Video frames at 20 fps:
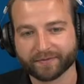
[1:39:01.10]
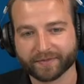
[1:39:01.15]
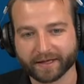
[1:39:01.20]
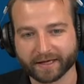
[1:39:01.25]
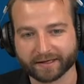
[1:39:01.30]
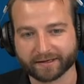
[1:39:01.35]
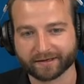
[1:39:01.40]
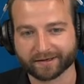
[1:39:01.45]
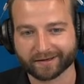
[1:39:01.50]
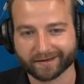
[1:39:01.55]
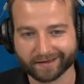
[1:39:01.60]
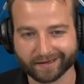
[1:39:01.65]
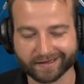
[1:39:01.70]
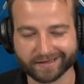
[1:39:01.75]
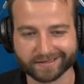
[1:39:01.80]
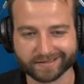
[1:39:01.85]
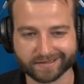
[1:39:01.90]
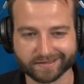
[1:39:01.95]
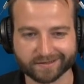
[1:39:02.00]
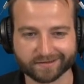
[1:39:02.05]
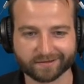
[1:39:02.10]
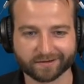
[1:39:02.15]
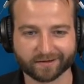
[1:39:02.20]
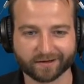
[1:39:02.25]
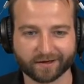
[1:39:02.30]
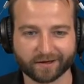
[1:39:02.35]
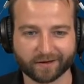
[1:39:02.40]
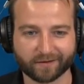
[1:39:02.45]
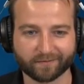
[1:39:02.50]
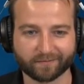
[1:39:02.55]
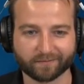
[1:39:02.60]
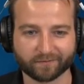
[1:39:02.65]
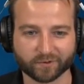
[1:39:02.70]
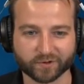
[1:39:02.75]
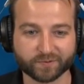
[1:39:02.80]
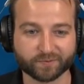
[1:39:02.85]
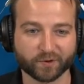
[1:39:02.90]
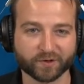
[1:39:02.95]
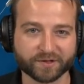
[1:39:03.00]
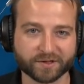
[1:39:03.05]
that is
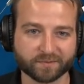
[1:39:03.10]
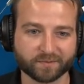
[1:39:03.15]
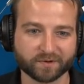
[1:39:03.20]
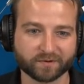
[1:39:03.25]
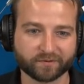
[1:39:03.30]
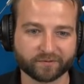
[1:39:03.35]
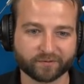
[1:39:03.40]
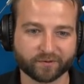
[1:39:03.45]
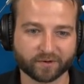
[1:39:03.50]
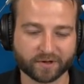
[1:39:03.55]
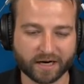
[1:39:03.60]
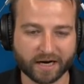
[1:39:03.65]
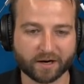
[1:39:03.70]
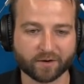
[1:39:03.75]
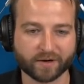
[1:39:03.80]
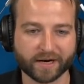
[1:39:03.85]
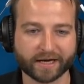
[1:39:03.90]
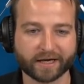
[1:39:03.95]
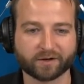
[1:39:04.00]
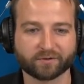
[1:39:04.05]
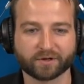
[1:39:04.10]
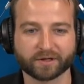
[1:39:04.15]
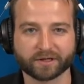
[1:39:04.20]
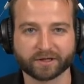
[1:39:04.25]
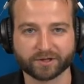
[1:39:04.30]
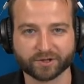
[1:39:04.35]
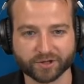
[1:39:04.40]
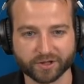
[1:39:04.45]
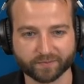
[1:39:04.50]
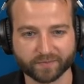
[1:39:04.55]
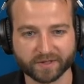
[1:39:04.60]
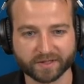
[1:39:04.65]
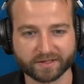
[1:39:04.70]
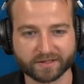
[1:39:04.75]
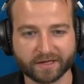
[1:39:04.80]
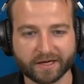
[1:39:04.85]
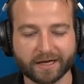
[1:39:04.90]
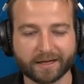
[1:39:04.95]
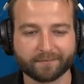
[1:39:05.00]
responsible for how accurate a ship is.